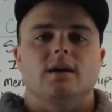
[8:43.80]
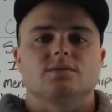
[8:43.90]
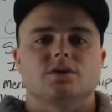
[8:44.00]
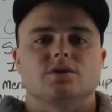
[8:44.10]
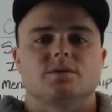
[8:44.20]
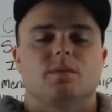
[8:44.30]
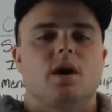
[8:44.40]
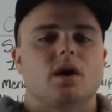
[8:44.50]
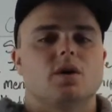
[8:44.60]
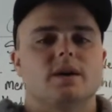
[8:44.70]
So
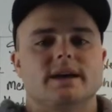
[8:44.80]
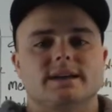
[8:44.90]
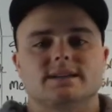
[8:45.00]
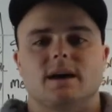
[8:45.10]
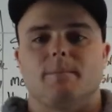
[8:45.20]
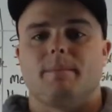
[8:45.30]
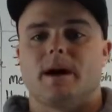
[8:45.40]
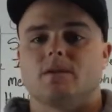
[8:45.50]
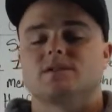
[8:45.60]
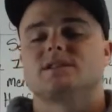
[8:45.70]
tomorrow is
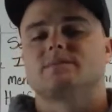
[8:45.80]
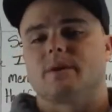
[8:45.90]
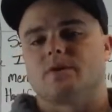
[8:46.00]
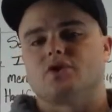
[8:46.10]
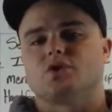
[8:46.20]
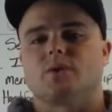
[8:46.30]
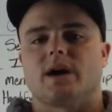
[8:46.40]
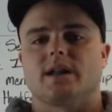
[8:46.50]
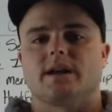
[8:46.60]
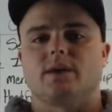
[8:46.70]
about
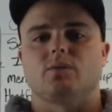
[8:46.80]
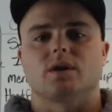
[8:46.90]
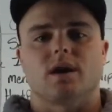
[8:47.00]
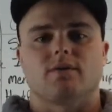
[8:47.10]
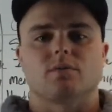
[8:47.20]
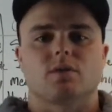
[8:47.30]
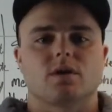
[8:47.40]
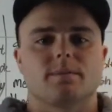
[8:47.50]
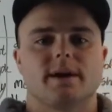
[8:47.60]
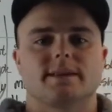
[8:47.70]
spirituality. We'll cover
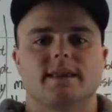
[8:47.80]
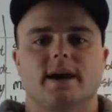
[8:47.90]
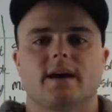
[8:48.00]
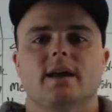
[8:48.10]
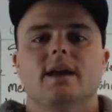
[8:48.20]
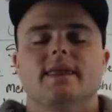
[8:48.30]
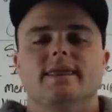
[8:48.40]
more about that.